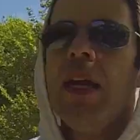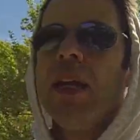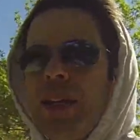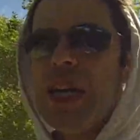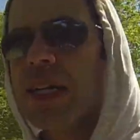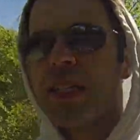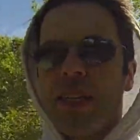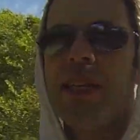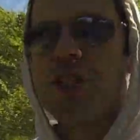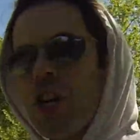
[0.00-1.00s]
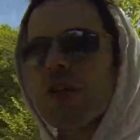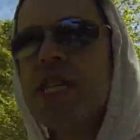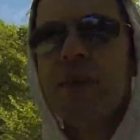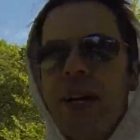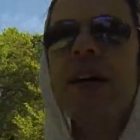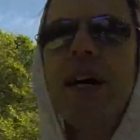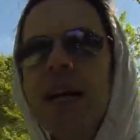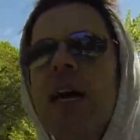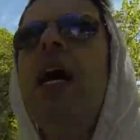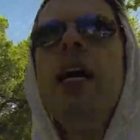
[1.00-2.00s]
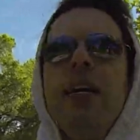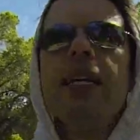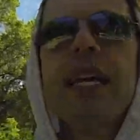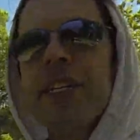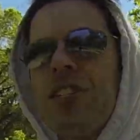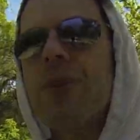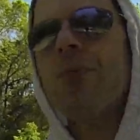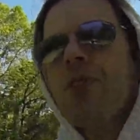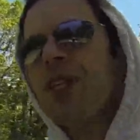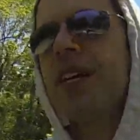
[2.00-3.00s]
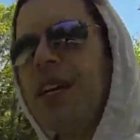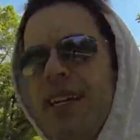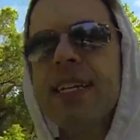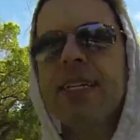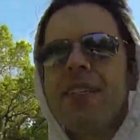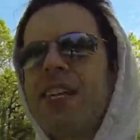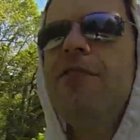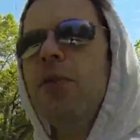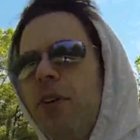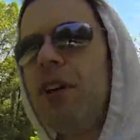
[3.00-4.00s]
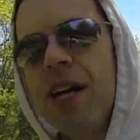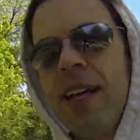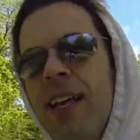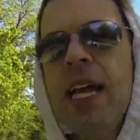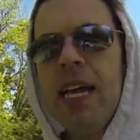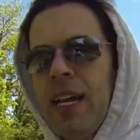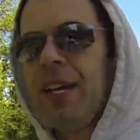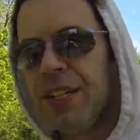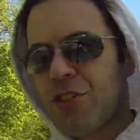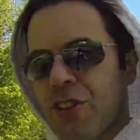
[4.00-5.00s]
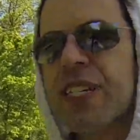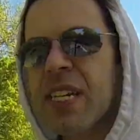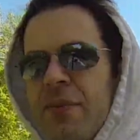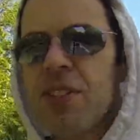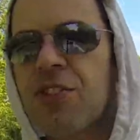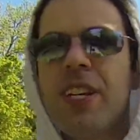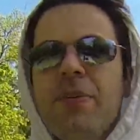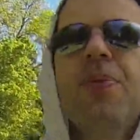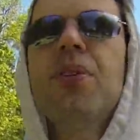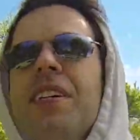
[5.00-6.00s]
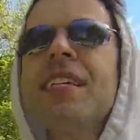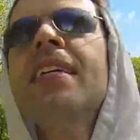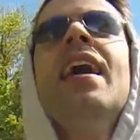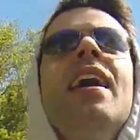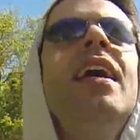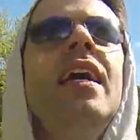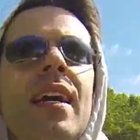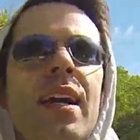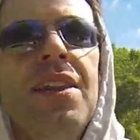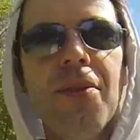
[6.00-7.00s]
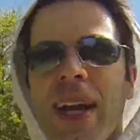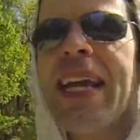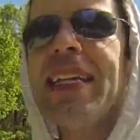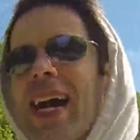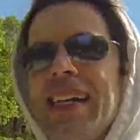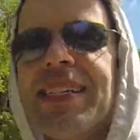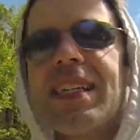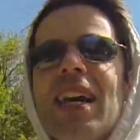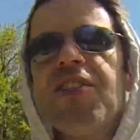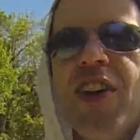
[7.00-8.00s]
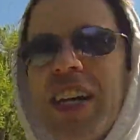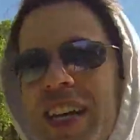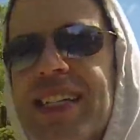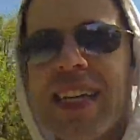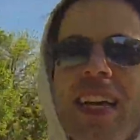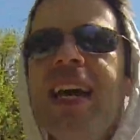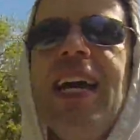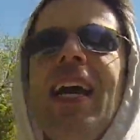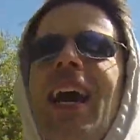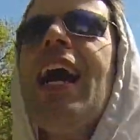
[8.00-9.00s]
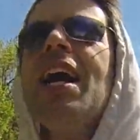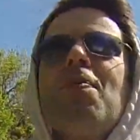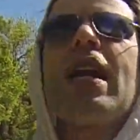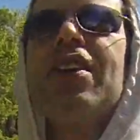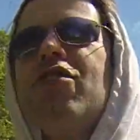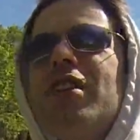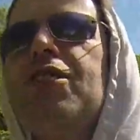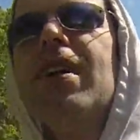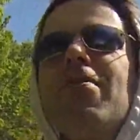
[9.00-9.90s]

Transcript: And he knocks, he chokes him out. He catches up with the inconceivable, tricks him to drinking poison. The way he dies is kind of funny. He's like, ah, but I tricked you.